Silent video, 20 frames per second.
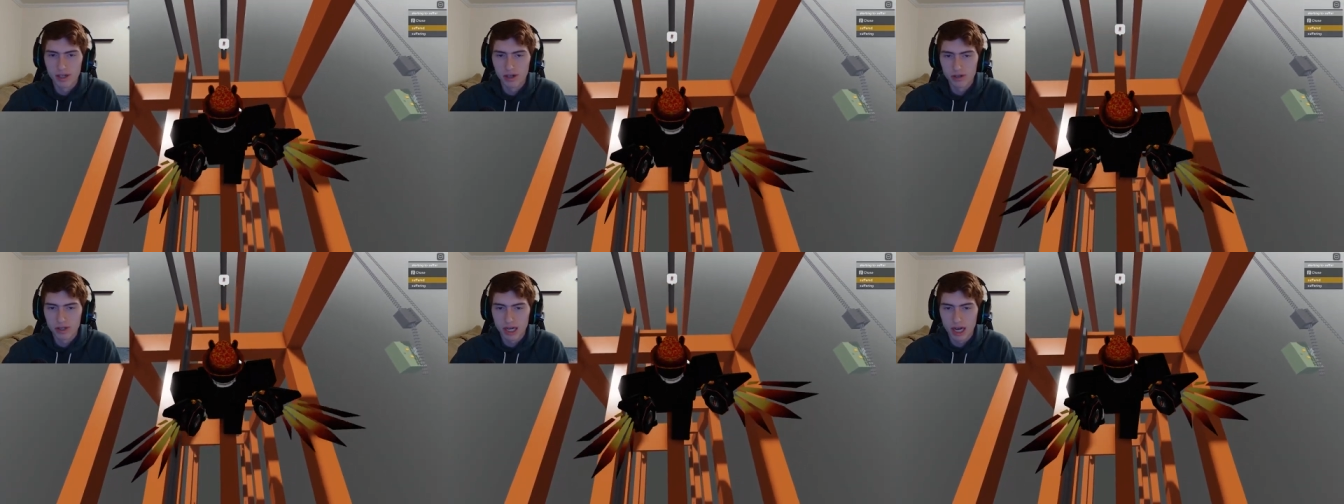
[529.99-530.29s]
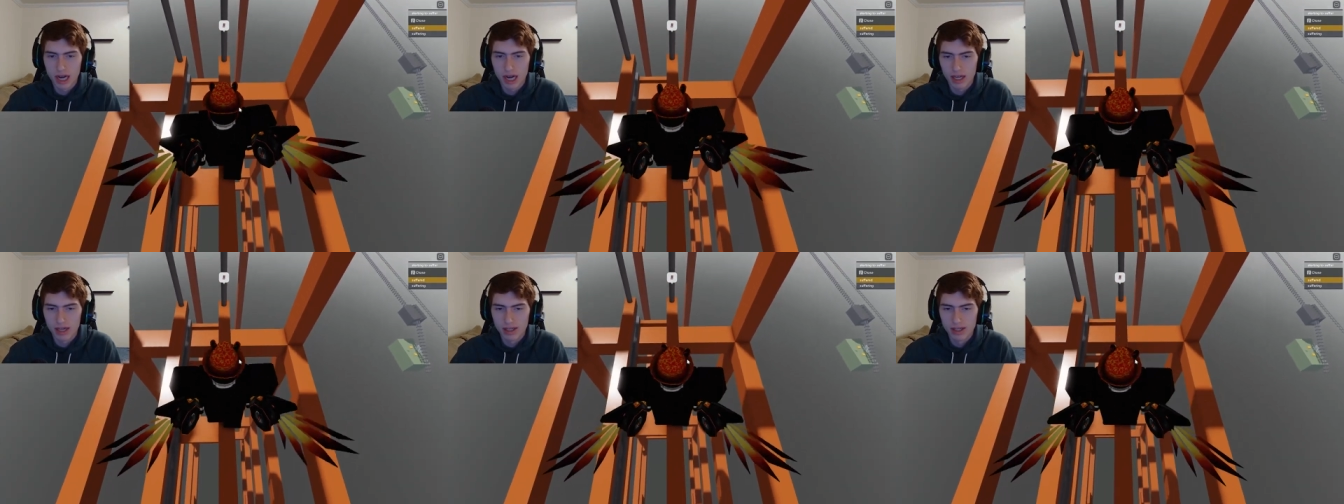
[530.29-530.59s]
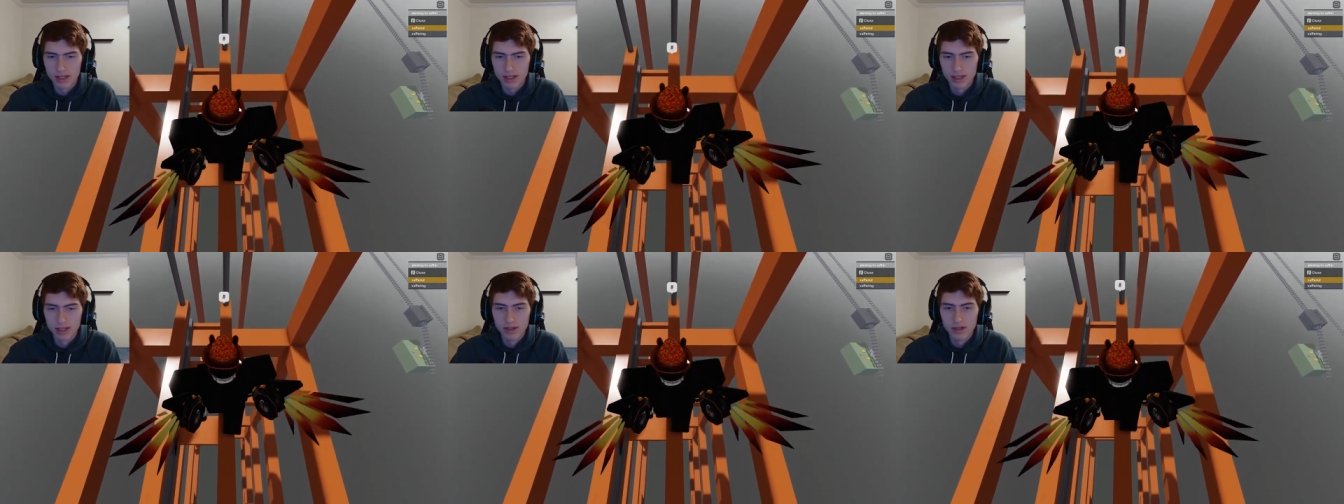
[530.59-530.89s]
Oh god,
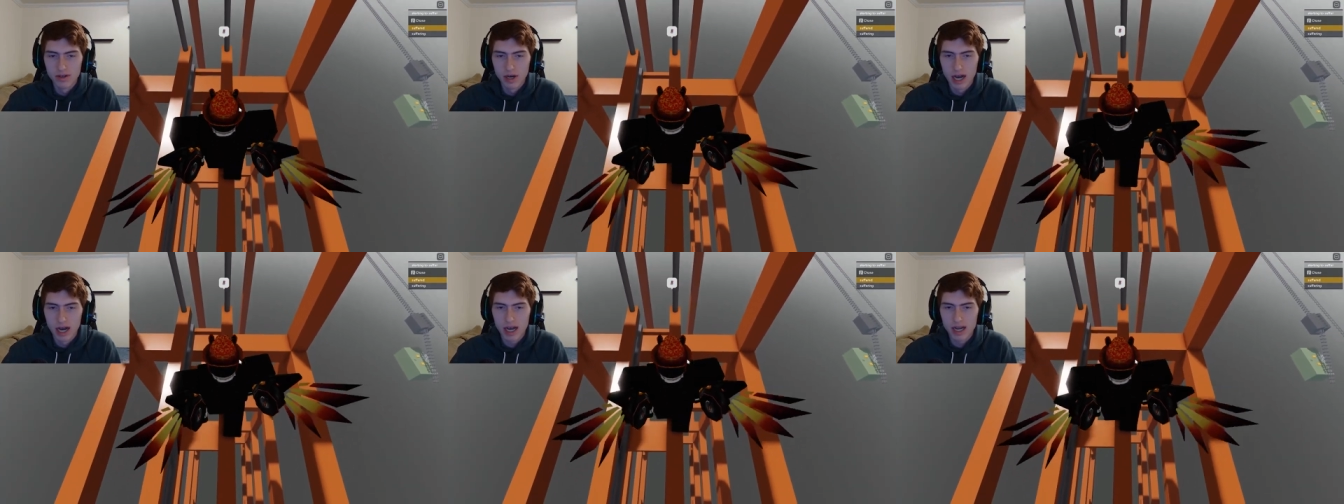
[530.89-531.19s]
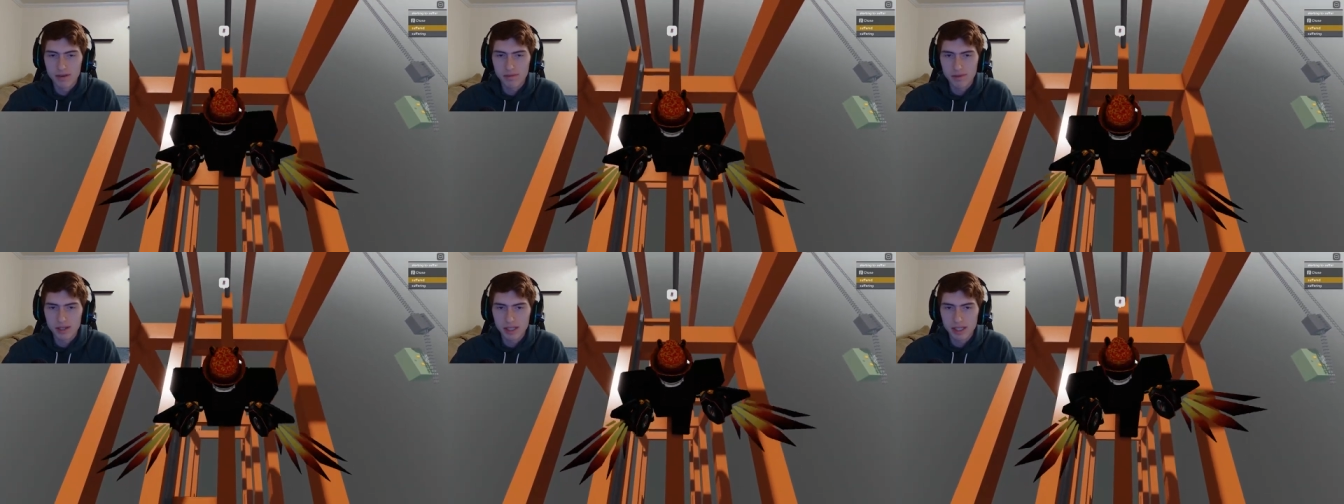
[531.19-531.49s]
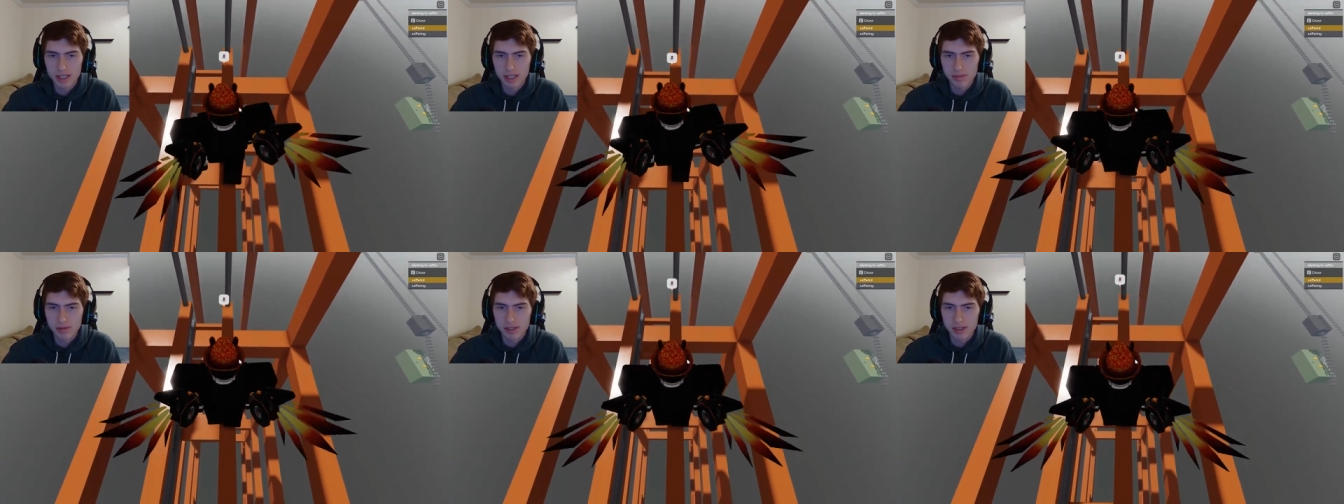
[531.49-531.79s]
I have to
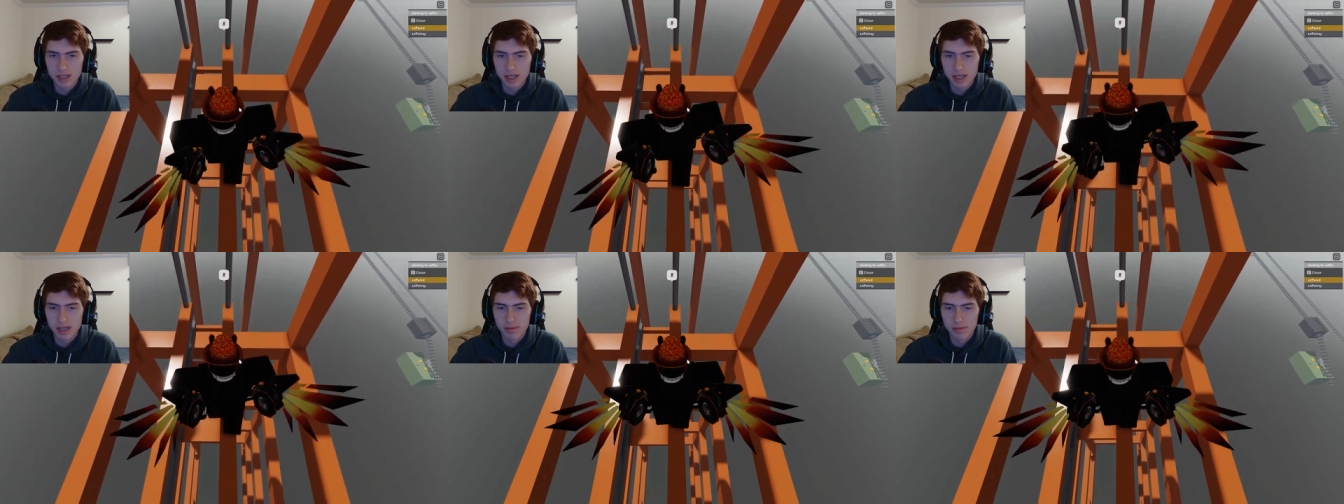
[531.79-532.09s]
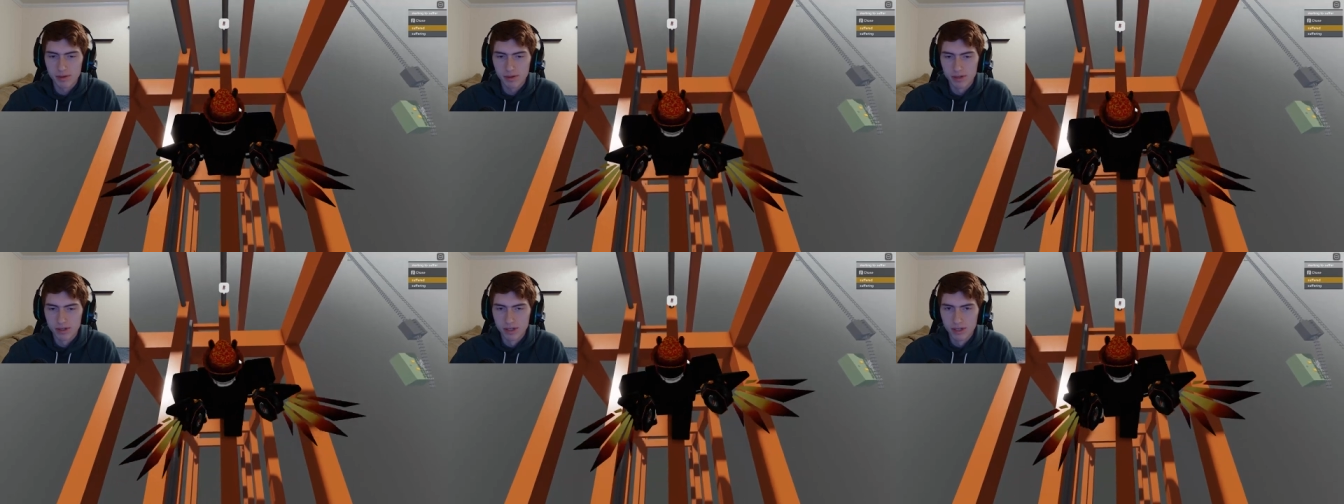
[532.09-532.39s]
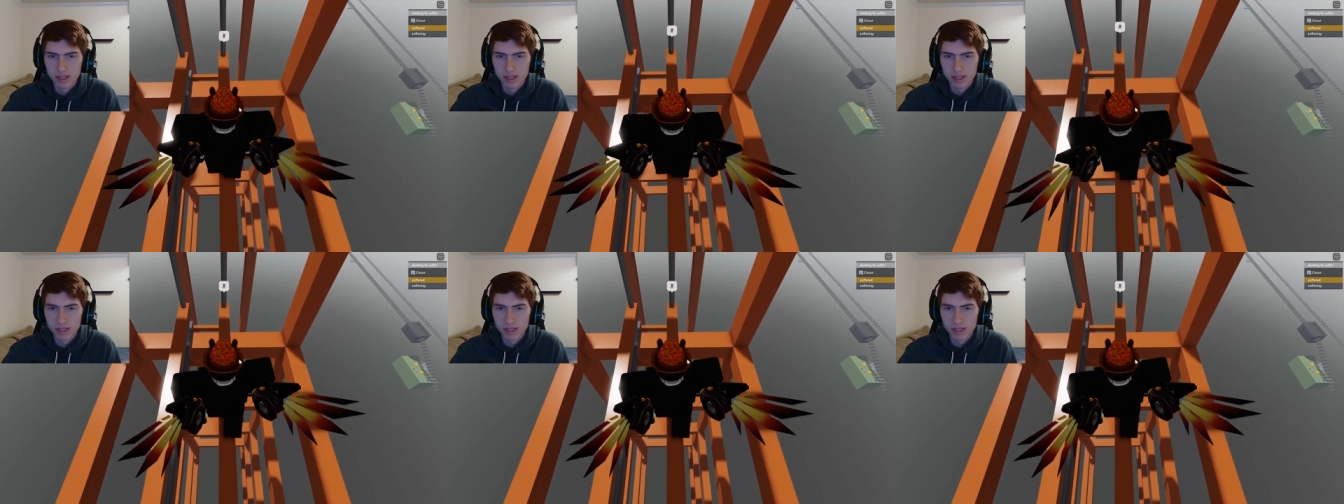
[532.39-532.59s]
keep stable.